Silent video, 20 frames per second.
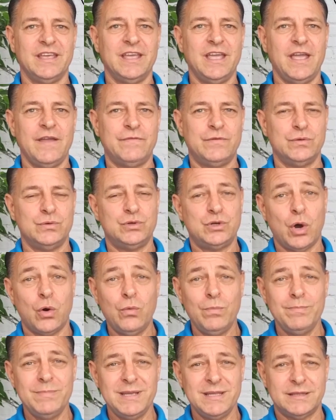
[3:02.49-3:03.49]
If you
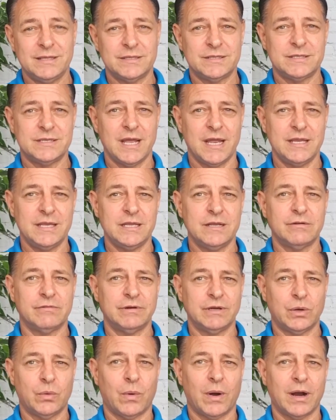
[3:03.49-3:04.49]
don't meet this 10-year
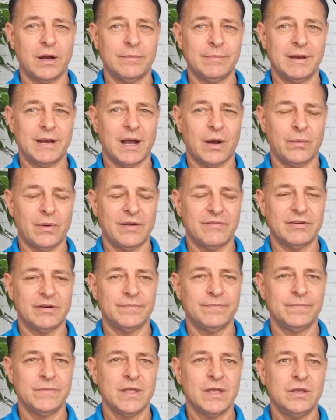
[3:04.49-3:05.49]
requirement,
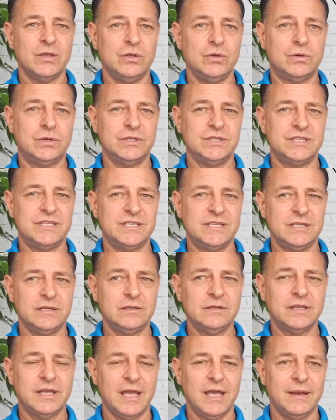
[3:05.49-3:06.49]
however, you can
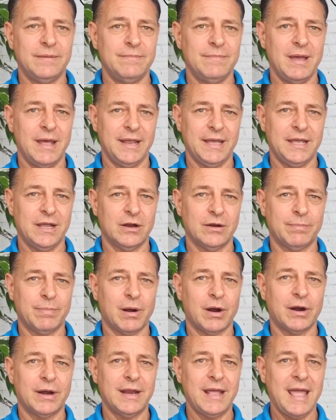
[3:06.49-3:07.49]
still get Medicare
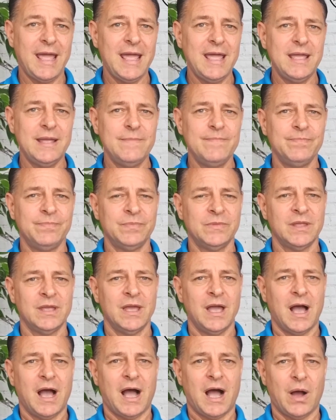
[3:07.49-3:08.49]
Part A.
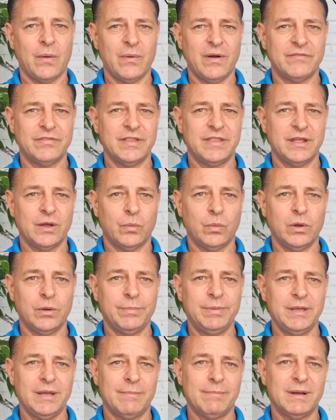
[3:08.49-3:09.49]
However, there will
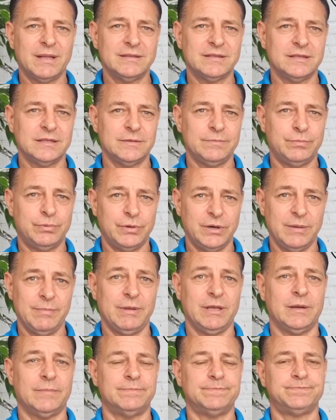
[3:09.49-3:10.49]
be a monthly
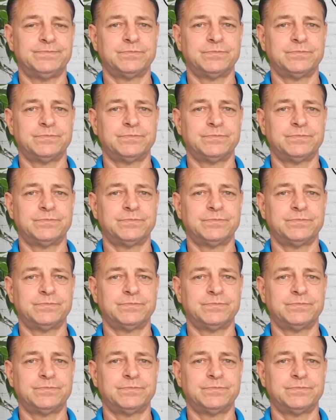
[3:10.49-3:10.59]
premium.